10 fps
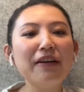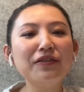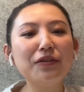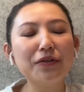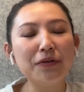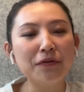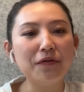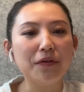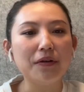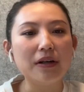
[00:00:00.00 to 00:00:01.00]
I've known
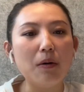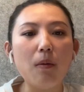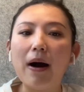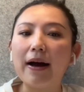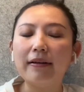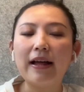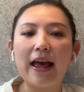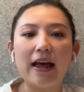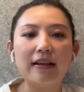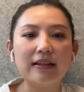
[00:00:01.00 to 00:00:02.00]
you for a while,
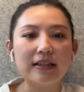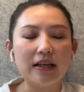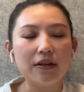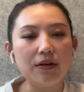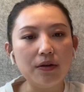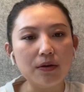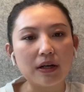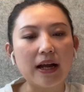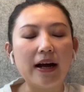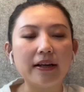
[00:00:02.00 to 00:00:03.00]
and
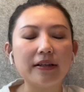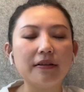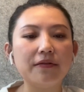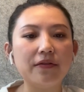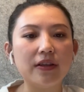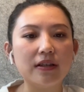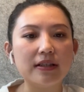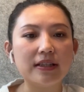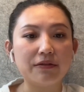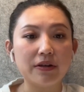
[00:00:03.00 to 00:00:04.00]
you're kind of
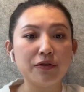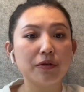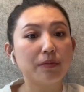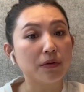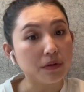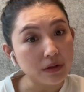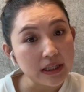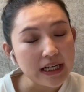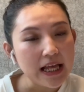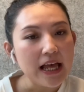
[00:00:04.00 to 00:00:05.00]
the serial
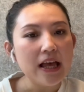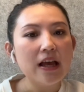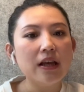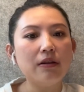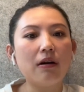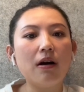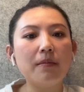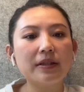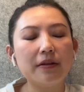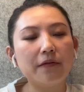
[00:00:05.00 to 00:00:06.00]
entrepreneur. You're
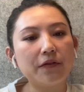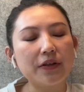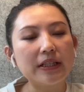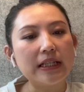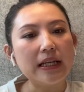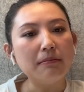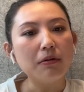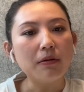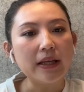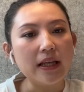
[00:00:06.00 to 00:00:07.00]
almost the first
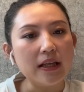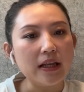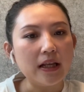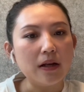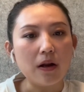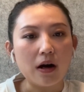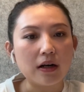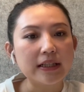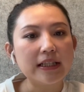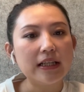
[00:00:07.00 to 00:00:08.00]
employee in
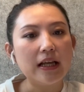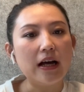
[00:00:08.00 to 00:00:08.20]
Lark,